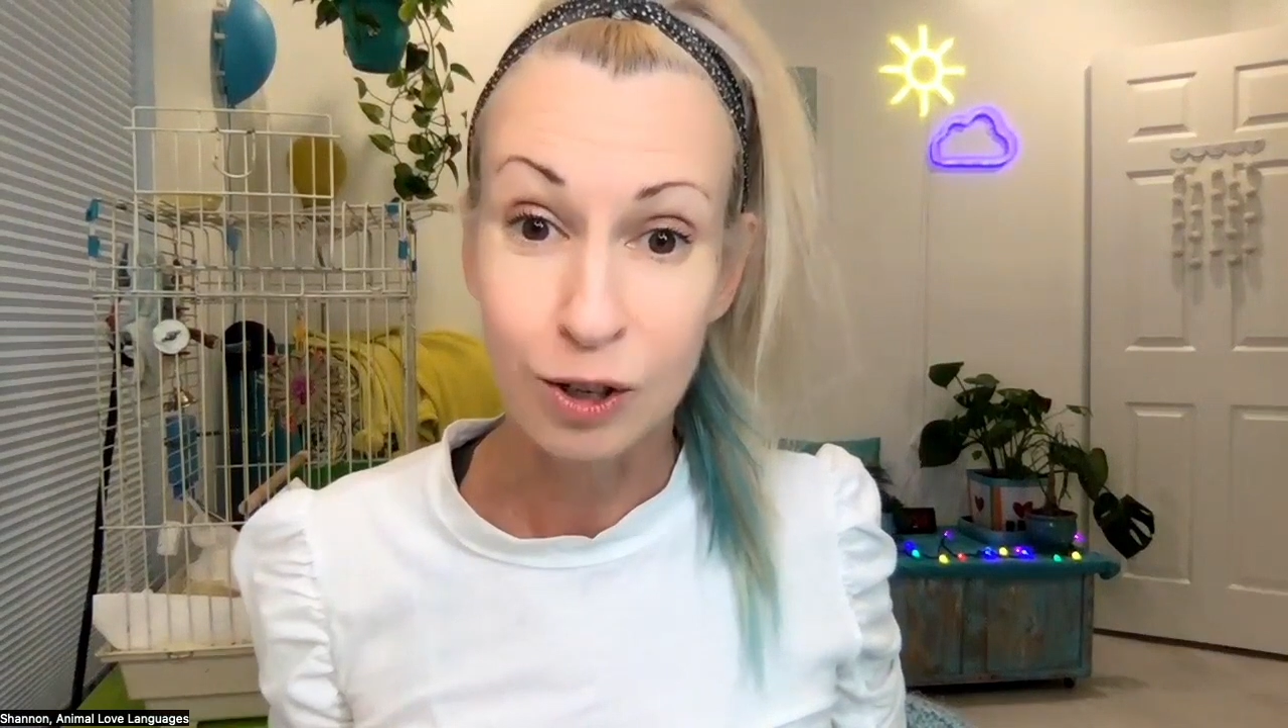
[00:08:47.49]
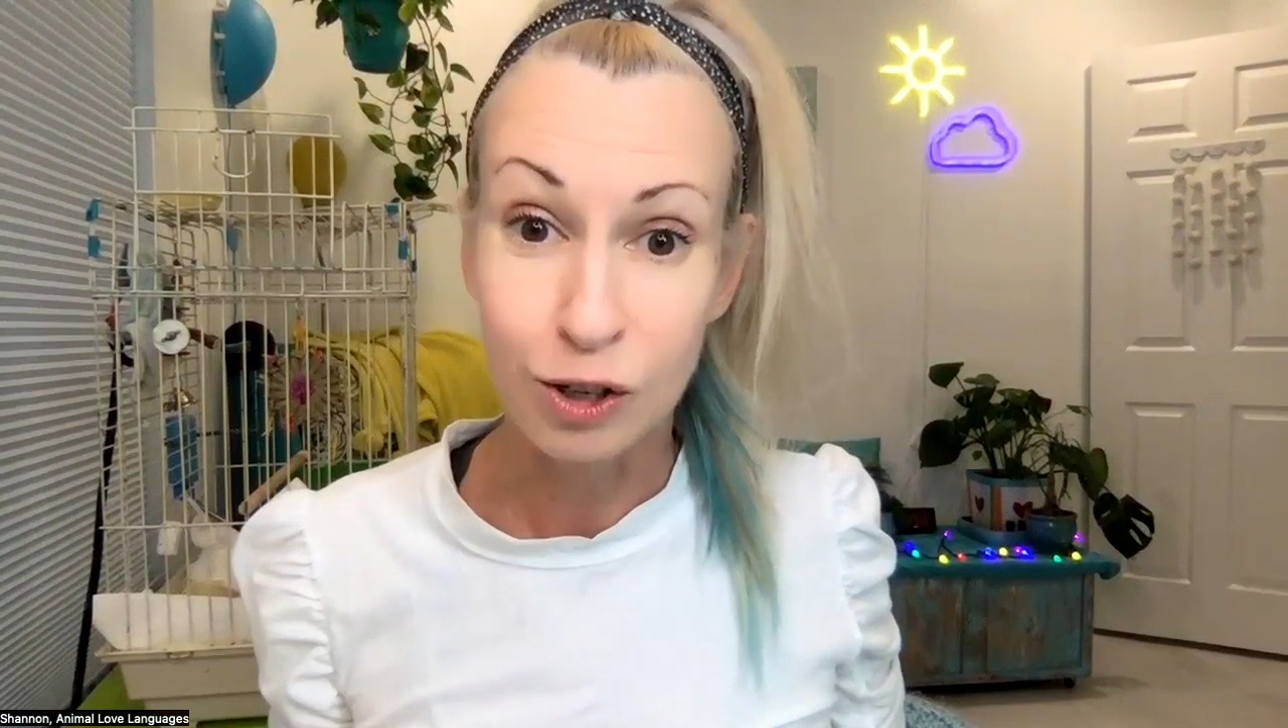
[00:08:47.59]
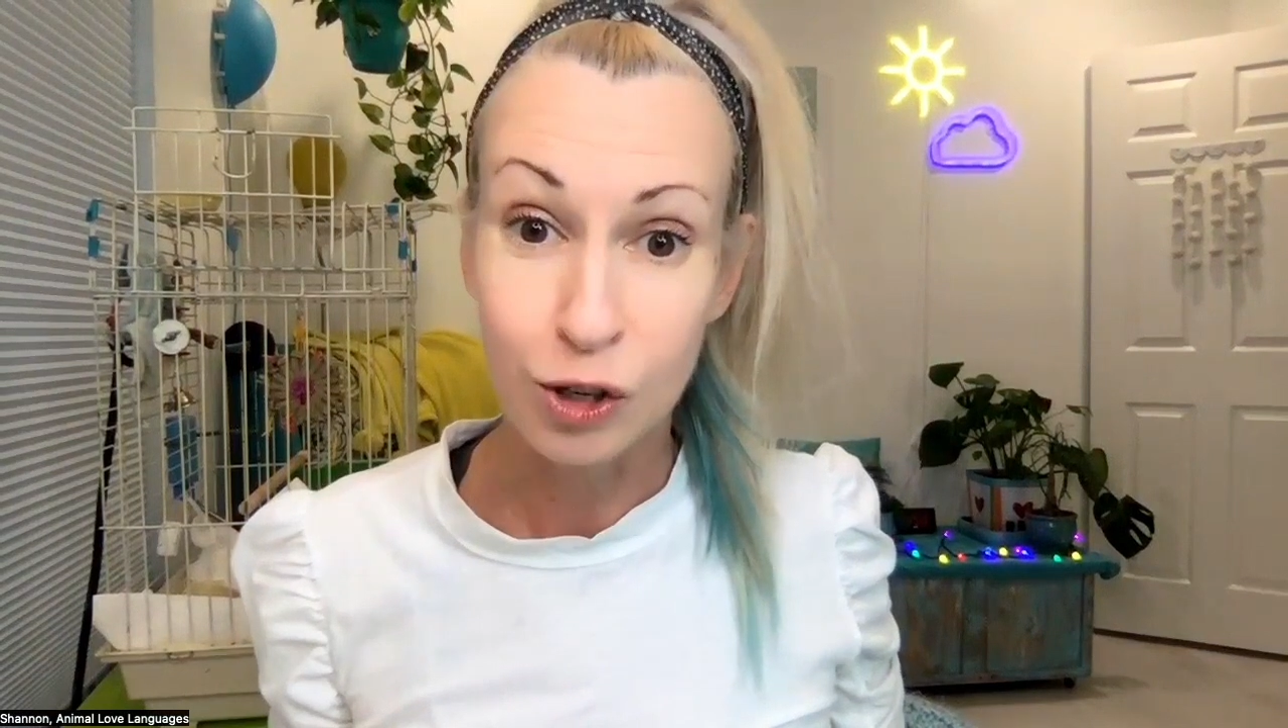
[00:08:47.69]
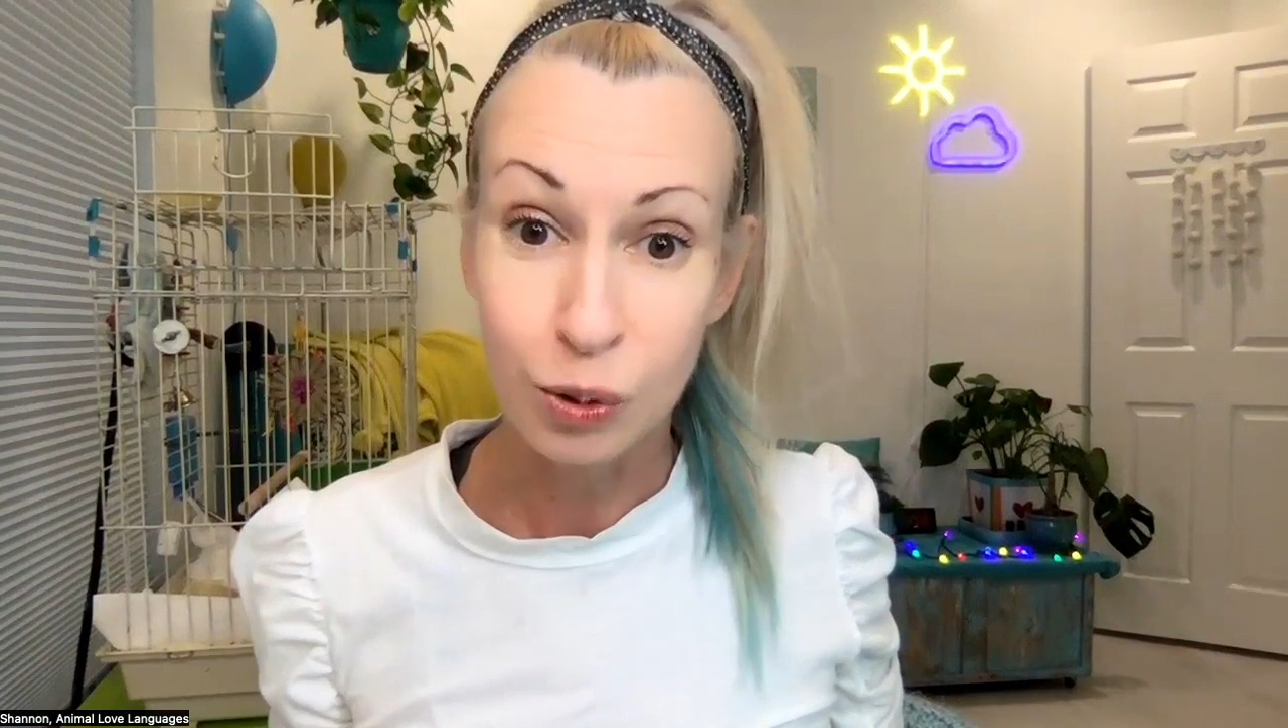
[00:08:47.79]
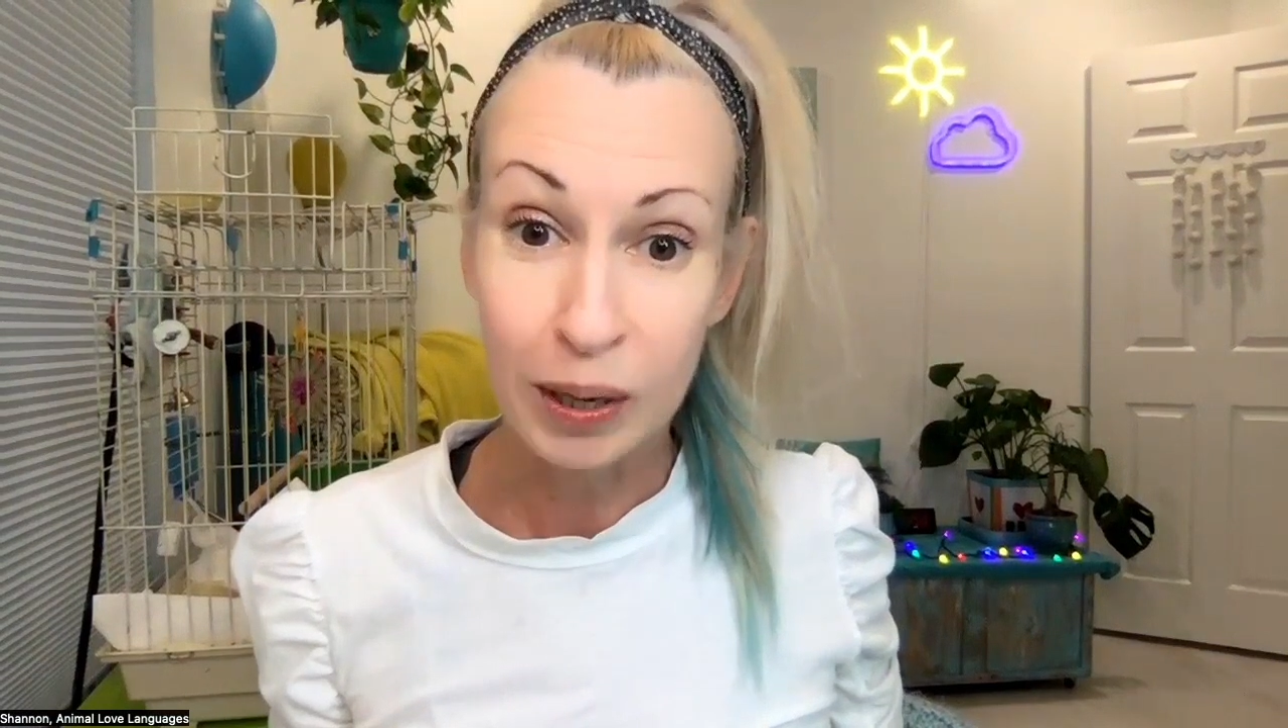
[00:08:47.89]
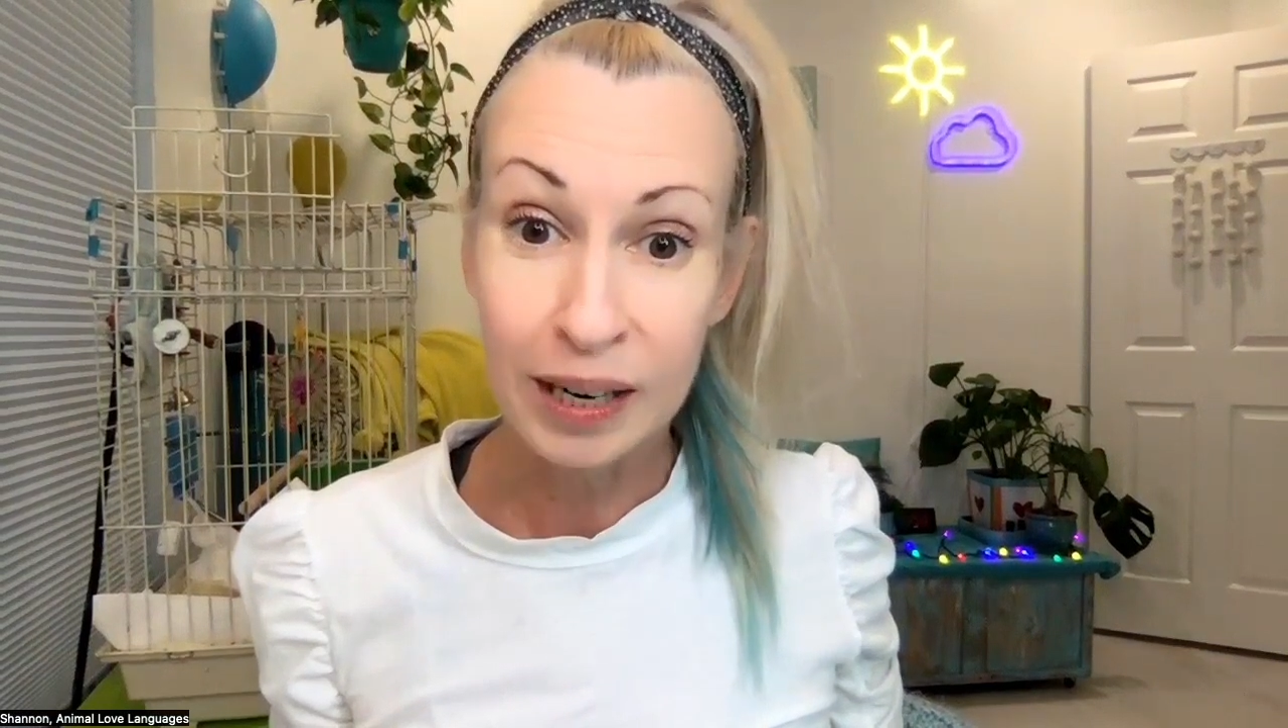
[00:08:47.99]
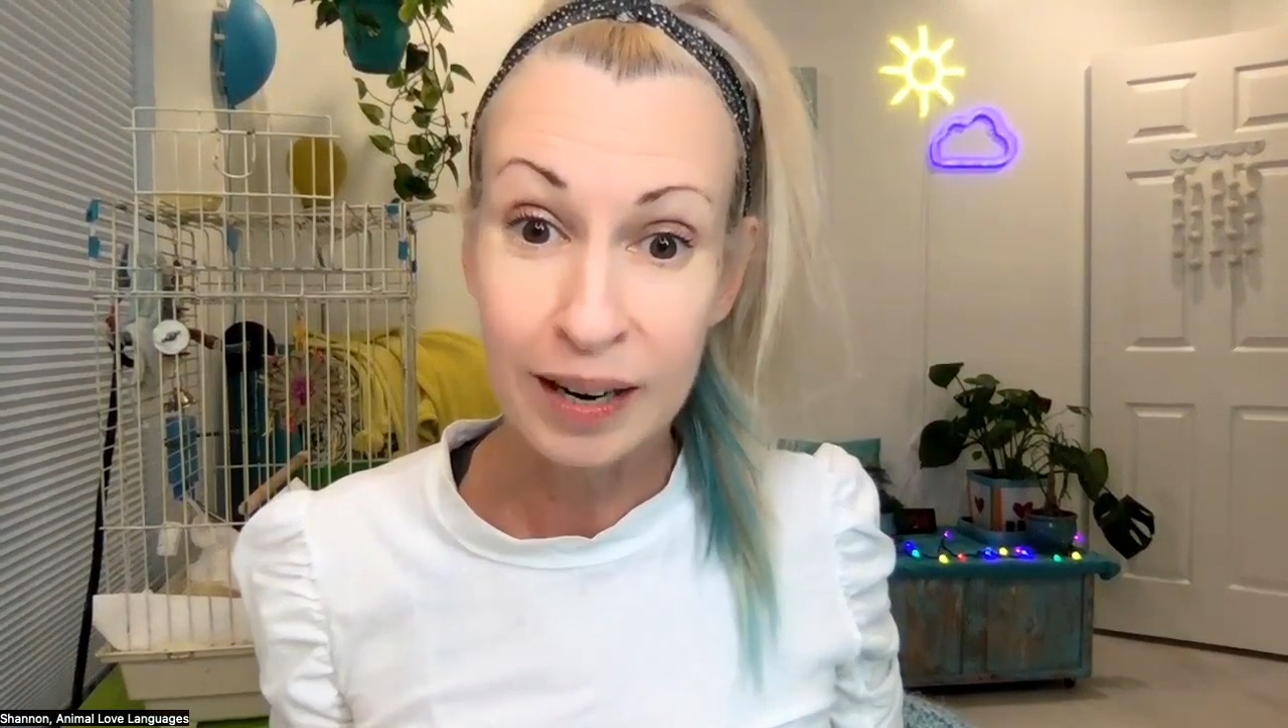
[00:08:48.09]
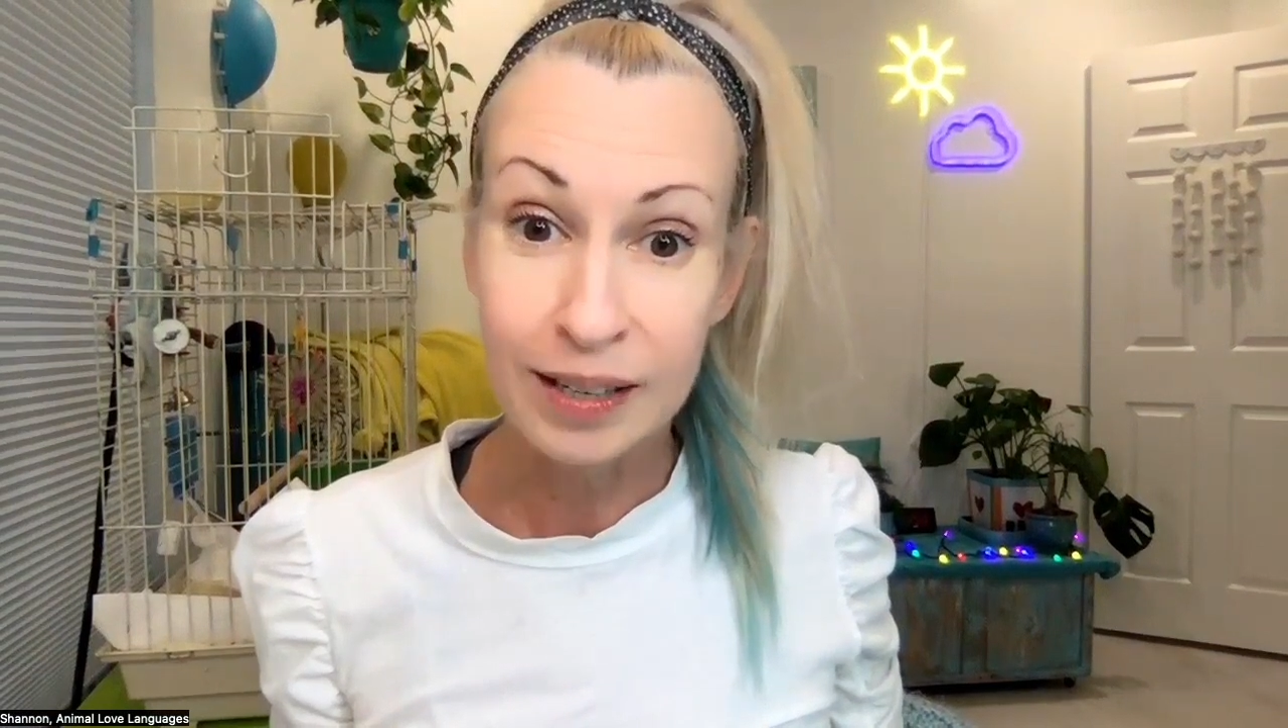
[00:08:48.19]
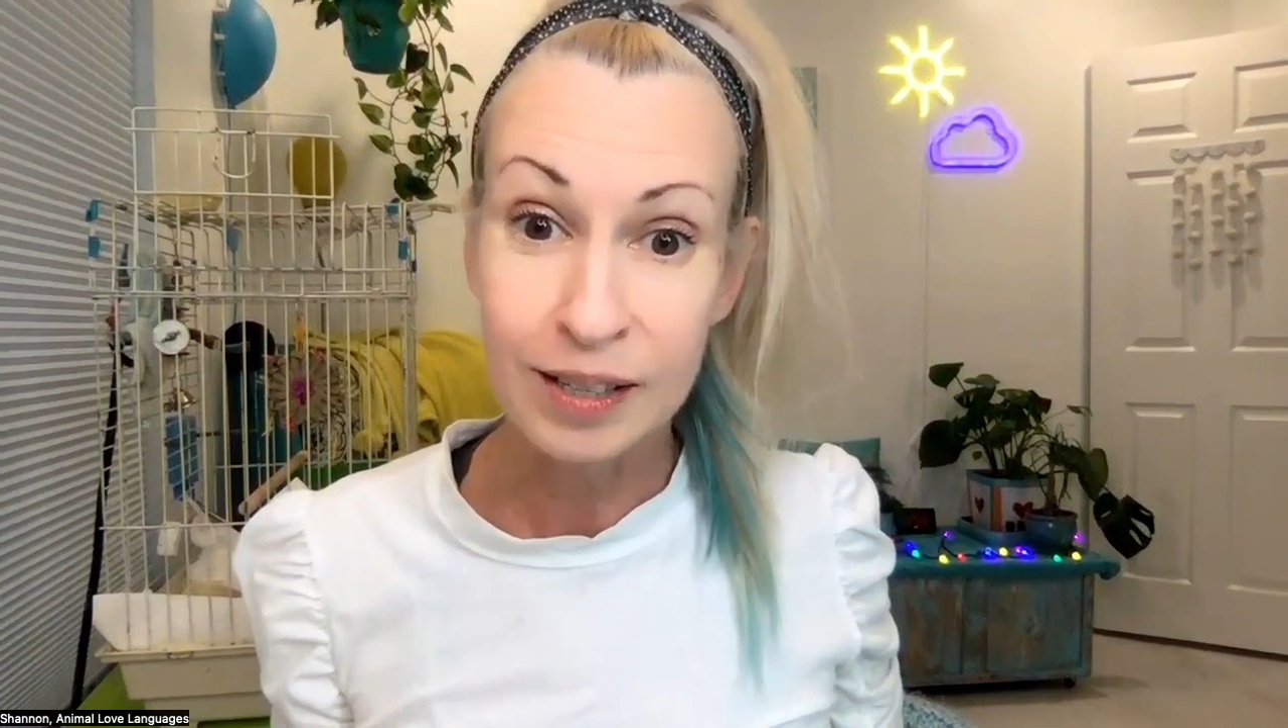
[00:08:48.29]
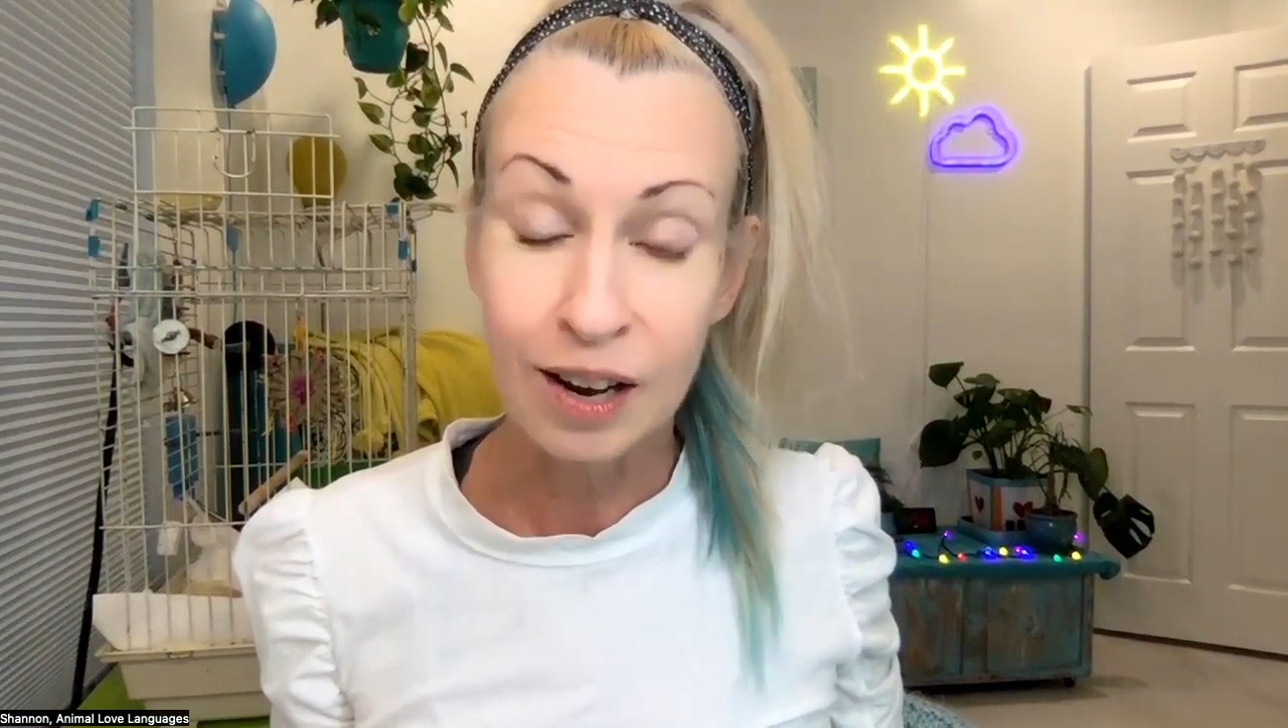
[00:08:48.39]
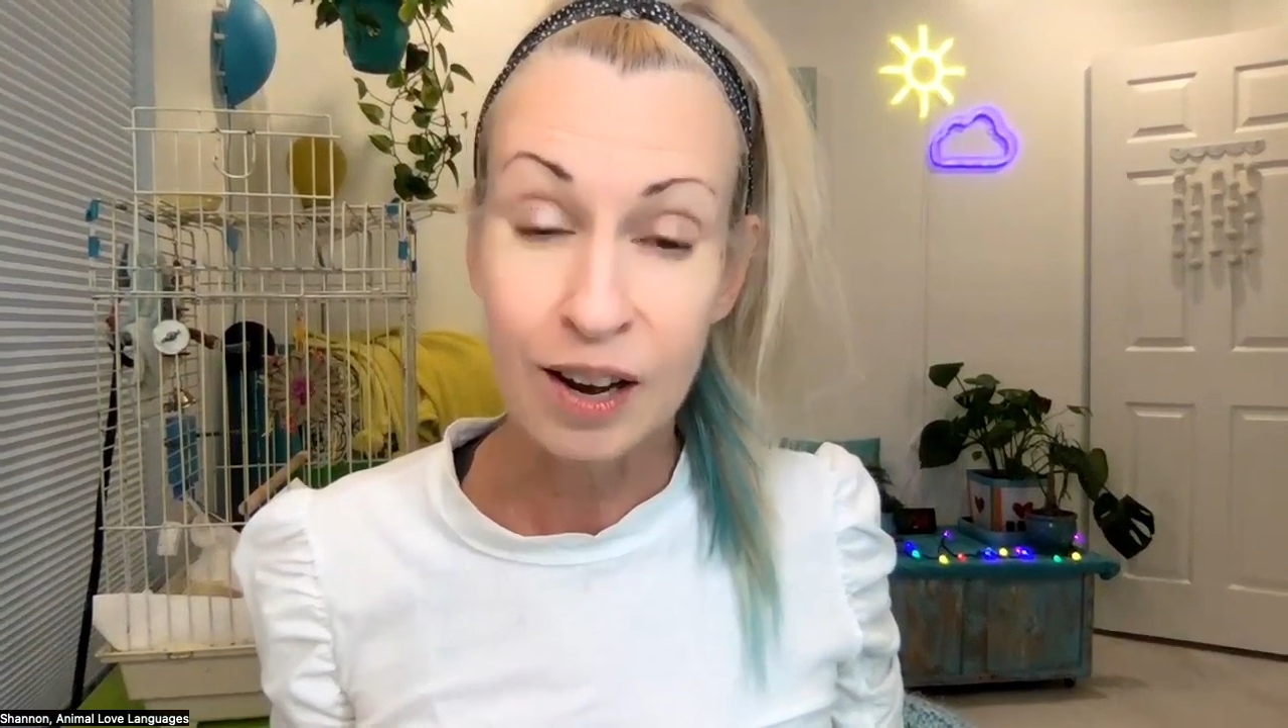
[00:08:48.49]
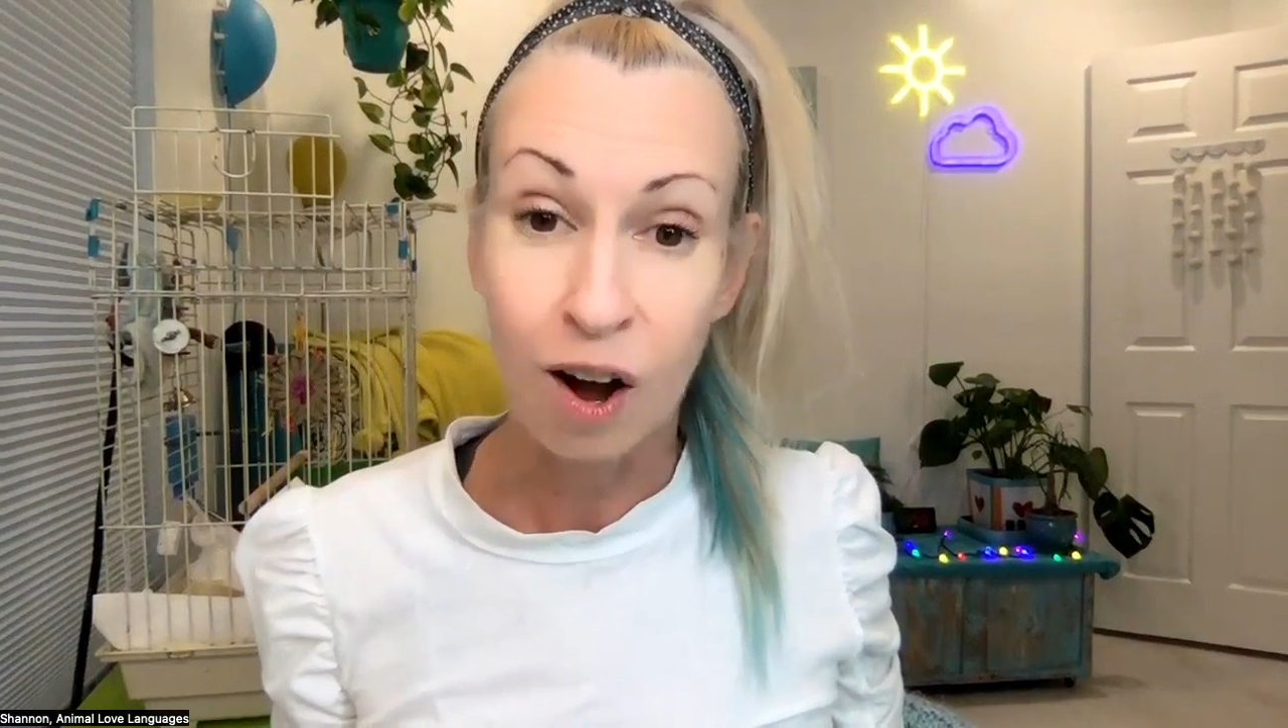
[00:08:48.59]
you to join us.